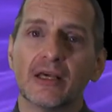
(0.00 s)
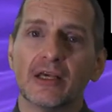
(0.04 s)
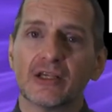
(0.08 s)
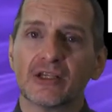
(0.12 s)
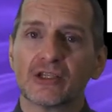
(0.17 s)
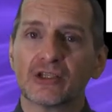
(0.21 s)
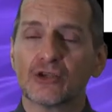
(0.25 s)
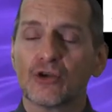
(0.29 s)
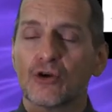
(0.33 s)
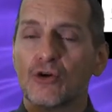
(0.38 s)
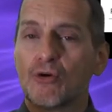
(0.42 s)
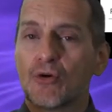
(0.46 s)

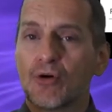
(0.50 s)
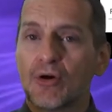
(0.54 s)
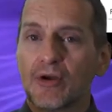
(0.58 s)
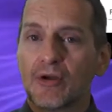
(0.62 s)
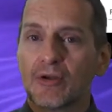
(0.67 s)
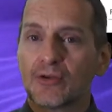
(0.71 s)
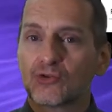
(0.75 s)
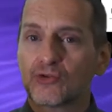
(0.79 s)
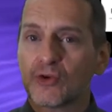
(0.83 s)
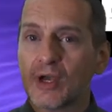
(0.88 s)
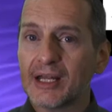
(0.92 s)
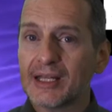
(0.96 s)
So
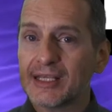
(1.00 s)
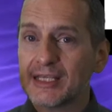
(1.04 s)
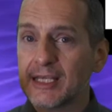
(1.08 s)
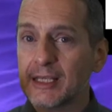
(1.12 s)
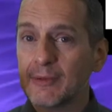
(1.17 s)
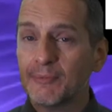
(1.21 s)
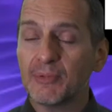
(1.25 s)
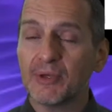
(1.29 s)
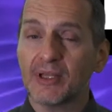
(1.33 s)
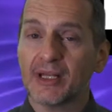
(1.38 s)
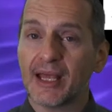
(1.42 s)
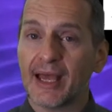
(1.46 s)
try to
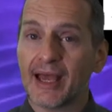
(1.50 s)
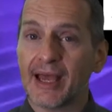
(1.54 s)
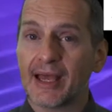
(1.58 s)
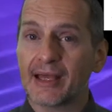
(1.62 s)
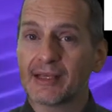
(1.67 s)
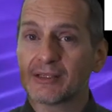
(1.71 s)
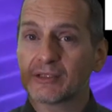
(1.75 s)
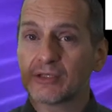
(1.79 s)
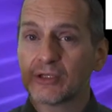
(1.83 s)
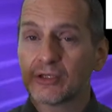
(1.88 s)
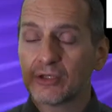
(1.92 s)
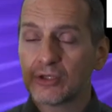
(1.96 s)
keep it
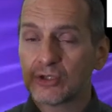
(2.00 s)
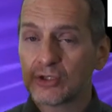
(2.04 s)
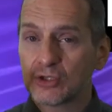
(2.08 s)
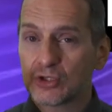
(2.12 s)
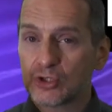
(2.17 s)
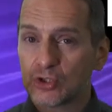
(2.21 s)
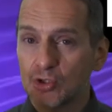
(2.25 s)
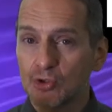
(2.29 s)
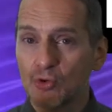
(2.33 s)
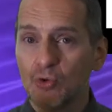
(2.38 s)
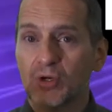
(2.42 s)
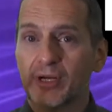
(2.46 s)
as
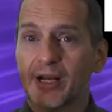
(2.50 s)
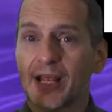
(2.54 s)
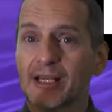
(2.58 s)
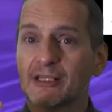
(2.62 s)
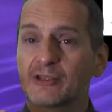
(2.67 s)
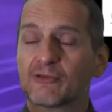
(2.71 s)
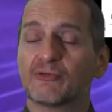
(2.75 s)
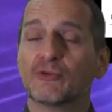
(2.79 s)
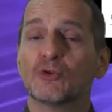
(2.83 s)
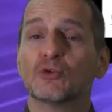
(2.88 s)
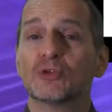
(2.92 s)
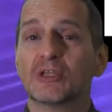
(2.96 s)
short, as
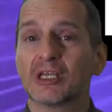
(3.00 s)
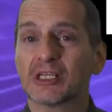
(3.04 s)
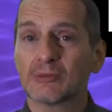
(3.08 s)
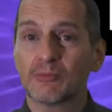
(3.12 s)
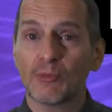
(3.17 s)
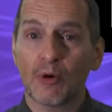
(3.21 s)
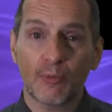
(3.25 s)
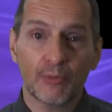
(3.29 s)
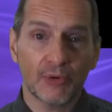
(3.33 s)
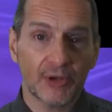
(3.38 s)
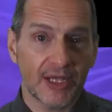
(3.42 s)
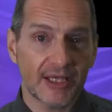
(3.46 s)
few
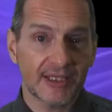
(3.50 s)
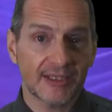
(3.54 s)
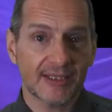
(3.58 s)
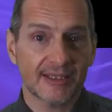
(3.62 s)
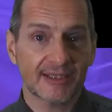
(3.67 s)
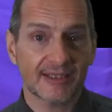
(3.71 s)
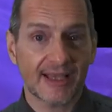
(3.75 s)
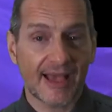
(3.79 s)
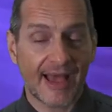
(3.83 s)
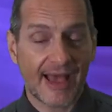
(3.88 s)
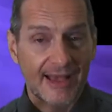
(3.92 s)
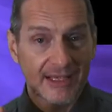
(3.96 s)
decimal
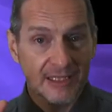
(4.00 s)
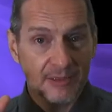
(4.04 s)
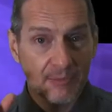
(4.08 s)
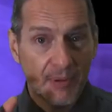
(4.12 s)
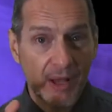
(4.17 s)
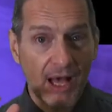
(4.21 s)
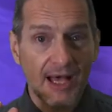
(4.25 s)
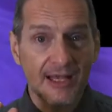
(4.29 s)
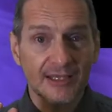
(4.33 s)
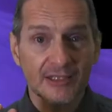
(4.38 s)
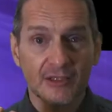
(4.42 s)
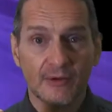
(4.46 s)
places as
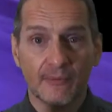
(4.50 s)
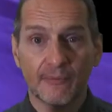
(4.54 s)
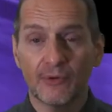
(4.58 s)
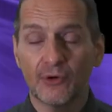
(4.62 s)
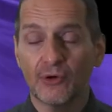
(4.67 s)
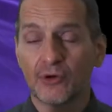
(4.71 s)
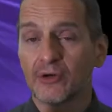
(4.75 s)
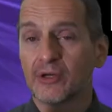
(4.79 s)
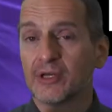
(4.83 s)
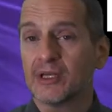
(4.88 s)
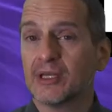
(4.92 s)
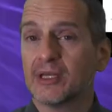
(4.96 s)

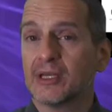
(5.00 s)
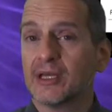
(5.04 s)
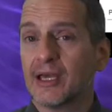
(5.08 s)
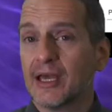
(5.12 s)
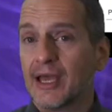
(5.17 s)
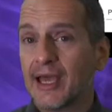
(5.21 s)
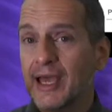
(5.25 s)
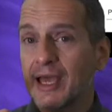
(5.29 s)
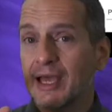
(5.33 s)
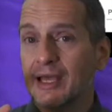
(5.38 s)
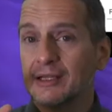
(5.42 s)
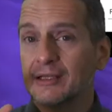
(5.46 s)
possible,
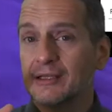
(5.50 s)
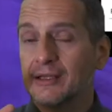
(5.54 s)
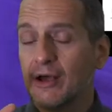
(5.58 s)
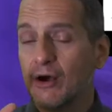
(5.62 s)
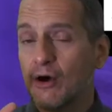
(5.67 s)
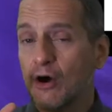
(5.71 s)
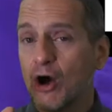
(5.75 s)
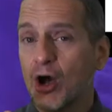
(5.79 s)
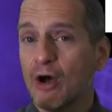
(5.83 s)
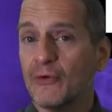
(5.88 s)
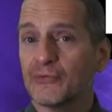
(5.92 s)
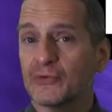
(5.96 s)
and
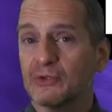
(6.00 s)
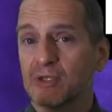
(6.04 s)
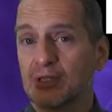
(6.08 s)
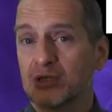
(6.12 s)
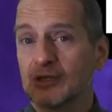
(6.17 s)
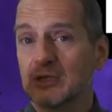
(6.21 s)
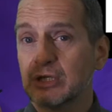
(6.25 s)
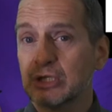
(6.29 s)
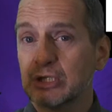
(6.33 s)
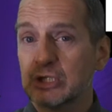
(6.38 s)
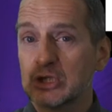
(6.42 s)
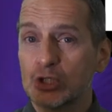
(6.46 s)
often
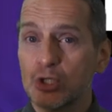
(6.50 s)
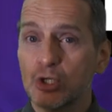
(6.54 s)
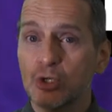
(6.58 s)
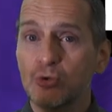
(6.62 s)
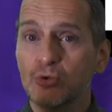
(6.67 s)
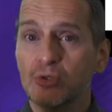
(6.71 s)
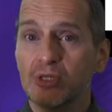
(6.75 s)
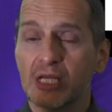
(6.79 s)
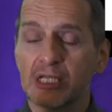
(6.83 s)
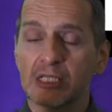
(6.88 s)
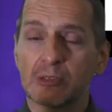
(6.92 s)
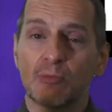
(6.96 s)
two
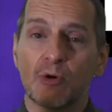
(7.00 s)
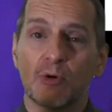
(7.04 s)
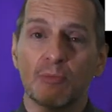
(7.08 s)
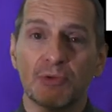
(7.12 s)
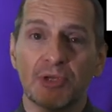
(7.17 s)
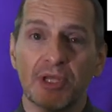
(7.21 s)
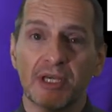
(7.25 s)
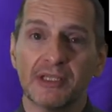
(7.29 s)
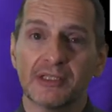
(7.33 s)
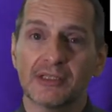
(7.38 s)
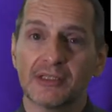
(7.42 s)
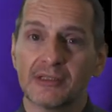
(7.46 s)
decimal
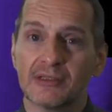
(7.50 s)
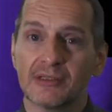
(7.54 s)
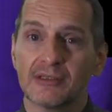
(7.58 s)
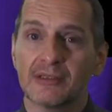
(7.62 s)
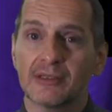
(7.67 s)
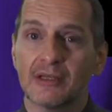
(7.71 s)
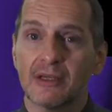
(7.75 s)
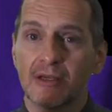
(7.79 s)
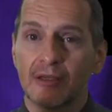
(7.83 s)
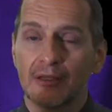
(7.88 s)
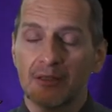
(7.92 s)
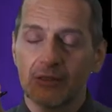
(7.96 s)
places,
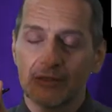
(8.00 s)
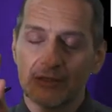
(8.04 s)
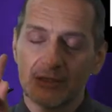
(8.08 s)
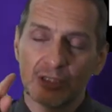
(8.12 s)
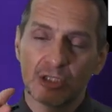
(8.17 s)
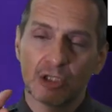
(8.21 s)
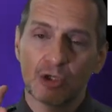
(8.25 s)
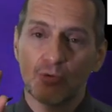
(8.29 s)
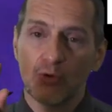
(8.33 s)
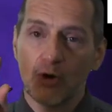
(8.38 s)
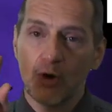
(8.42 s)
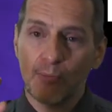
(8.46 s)

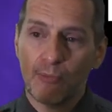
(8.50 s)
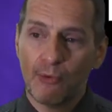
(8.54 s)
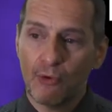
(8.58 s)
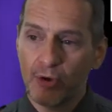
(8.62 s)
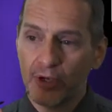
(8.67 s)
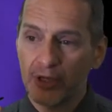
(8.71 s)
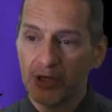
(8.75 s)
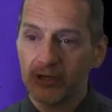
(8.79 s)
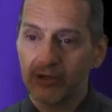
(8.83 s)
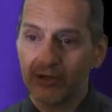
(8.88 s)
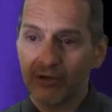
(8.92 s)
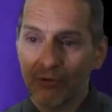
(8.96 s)

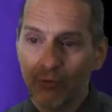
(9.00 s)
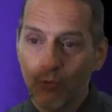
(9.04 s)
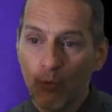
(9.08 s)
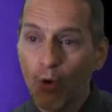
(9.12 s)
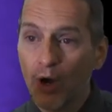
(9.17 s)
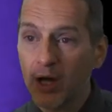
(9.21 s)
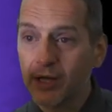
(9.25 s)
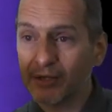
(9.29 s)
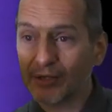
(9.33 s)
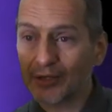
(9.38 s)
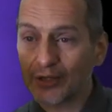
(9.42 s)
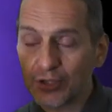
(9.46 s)

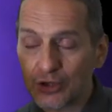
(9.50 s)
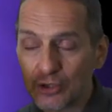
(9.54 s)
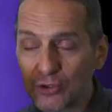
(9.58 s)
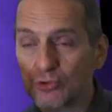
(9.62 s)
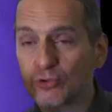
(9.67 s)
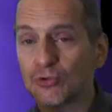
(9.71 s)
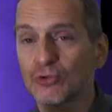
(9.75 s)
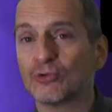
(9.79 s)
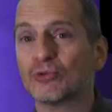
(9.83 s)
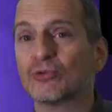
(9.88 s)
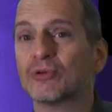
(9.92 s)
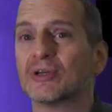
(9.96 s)

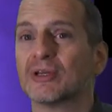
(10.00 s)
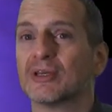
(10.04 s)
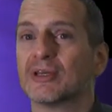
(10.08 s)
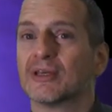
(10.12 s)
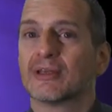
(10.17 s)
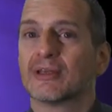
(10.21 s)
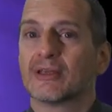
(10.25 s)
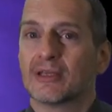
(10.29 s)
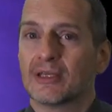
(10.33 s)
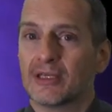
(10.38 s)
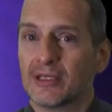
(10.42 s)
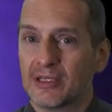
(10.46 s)
0.12
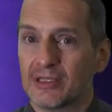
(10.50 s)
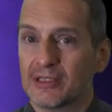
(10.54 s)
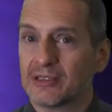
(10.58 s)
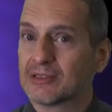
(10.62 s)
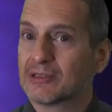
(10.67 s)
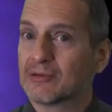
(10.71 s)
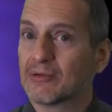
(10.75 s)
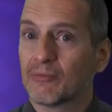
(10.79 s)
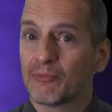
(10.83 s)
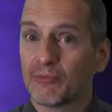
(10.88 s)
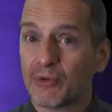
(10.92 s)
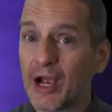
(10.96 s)

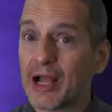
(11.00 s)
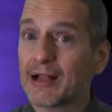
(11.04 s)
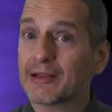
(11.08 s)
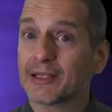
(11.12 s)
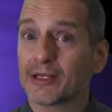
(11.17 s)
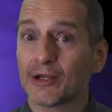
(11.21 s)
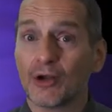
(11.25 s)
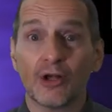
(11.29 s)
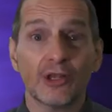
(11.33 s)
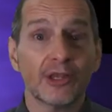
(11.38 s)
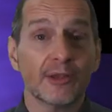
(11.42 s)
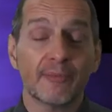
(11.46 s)
is probably
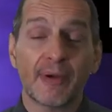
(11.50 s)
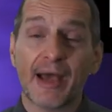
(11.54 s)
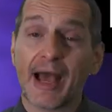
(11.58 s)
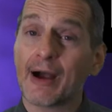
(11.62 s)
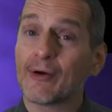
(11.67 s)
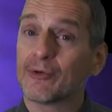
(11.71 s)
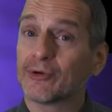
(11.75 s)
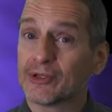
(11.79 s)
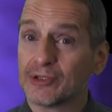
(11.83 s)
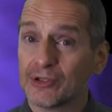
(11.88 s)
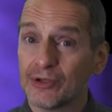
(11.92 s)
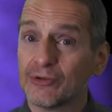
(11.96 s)
all the
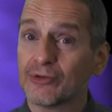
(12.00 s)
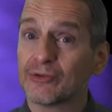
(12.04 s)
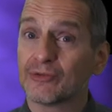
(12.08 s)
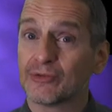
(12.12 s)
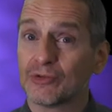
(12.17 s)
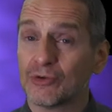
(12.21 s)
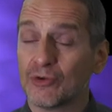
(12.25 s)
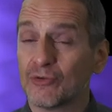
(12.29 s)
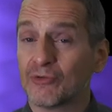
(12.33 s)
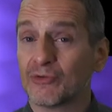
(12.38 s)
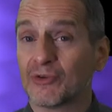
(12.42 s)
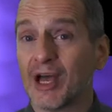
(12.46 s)
power you
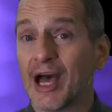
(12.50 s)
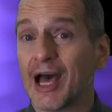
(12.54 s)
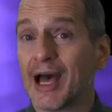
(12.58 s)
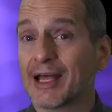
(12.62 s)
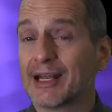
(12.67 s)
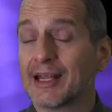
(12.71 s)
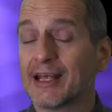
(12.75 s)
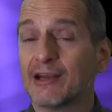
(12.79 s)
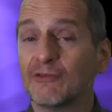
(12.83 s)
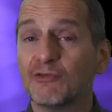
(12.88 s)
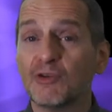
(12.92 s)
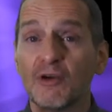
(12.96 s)
have got.
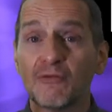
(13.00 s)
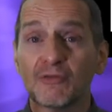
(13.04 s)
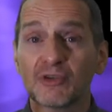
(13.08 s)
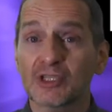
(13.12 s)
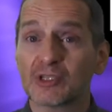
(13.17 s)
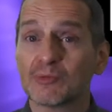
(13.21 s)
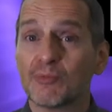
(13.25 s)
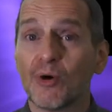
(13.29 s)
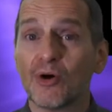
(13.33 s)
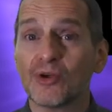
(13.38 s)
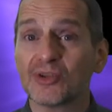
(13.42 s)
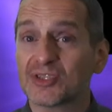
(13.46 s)
And if you have a
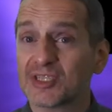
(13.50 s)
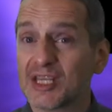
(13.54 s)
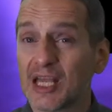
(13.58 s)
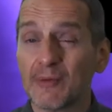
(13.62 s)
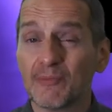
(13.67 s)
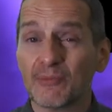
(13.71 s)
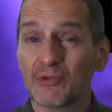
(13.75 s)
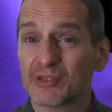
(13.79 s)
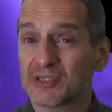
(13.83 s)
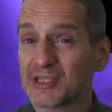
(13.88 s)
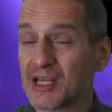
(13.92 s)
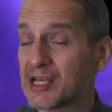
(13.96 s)
small
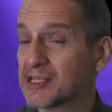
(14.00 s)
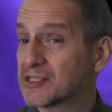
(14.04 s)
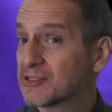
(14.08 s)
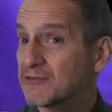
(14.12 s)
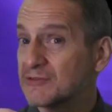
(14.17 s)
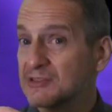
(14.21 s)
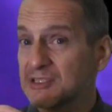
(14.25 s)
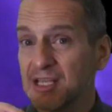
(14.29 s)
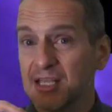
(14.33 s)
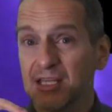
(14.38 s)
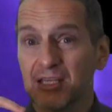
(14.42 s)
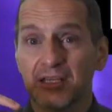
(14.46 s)
sample size of,
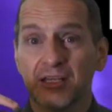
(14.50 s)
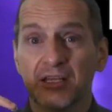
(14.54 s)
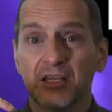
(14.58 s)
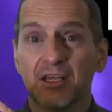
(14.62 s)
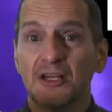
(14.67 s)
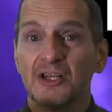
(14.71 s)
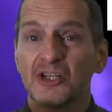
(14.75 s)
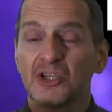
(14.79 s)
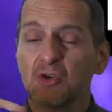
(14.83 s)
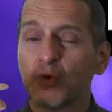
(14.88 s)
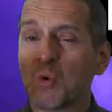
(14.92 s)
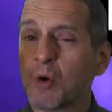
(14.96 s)
say,
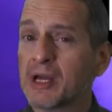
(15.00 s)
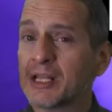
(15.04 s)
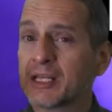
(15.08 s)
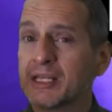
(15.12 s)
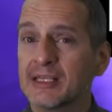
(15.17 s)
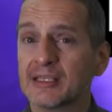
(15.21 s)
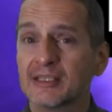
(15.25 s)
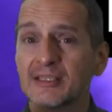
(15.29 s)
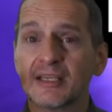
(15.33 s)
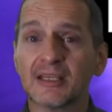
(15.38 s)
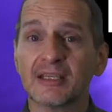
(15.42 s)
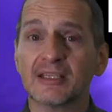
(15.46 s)
20,
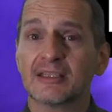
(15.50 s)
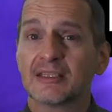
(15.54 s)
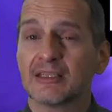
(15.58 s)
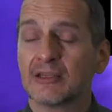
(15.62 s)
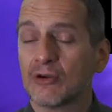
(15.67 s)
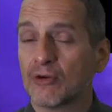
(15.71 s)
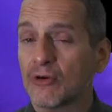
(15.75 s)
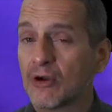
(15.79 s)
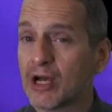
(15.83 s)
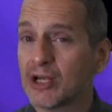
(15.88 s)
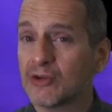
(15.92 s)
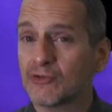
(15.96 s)
60,
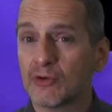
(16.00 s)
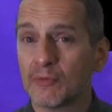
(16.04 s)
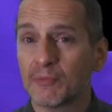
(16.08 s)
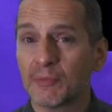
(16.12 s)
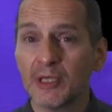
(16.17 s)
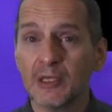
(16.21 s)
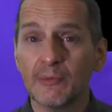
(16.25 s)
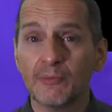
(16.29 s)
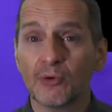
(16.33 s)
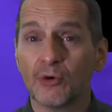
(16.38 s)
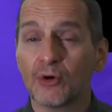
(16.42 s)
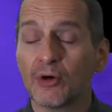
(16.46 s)
or 100
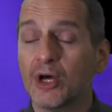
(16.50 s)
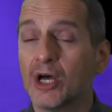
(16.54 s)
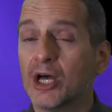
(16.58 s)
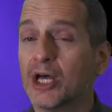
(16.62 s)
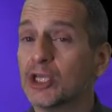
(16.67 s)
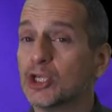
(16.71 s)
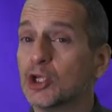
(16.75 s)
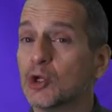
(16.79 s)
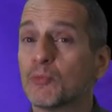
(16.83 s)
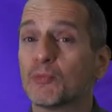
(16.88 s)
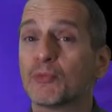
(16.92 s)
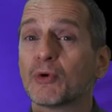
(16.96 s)
people,
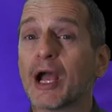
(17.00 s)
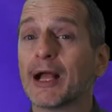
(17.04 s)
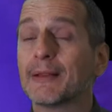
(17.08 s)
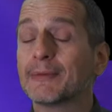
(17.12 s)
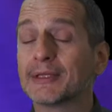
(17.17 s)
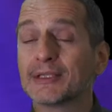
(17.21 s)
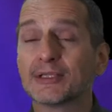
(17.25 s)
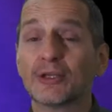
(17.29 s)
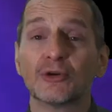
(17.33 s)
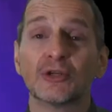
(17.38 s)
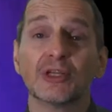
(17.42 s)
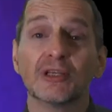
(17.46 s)
you probably
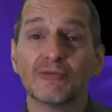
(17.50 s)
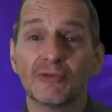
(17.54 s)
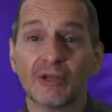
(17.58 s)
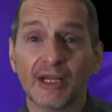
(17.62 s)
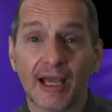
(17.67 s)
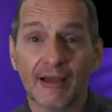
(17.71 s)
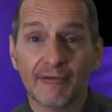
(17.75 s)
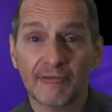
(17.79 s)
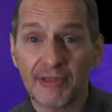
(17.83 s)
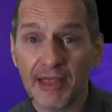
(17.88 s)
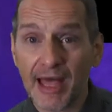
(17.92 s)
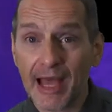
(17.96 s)
don't even
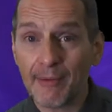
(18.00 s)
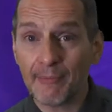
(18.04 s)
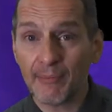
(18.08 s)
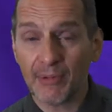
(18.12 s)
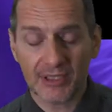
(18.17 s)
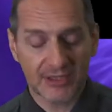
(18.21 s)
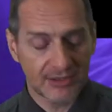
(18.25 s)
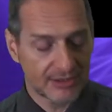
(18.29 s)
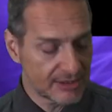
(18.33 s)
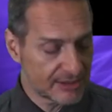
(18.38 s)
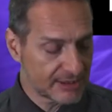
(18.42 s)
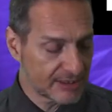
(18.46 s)
have that
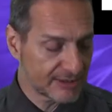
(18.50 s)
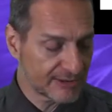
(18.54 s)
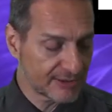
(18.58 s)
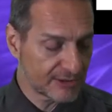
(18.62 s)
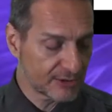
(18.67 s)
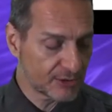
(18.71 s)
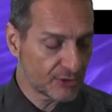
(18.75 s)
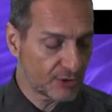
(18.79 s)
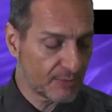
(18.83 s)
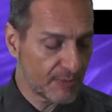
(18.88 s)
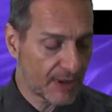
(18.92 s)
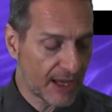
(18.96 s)
much
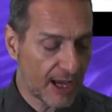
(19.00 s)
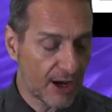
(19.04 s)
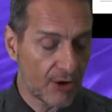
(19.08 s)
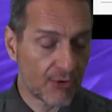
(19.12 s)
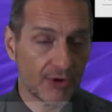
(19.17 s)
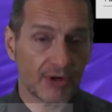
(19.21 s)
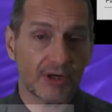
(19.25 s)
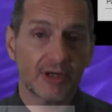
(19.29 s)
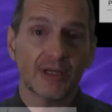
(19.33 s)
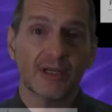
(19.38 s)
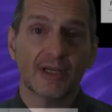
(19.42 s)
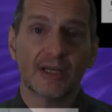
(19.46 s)
statistical
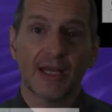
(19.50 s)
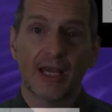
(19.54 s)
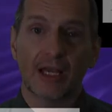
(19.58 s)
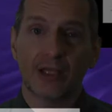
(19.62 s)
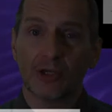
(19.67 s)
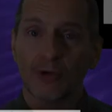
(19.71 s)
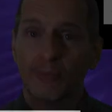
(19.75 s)
power, and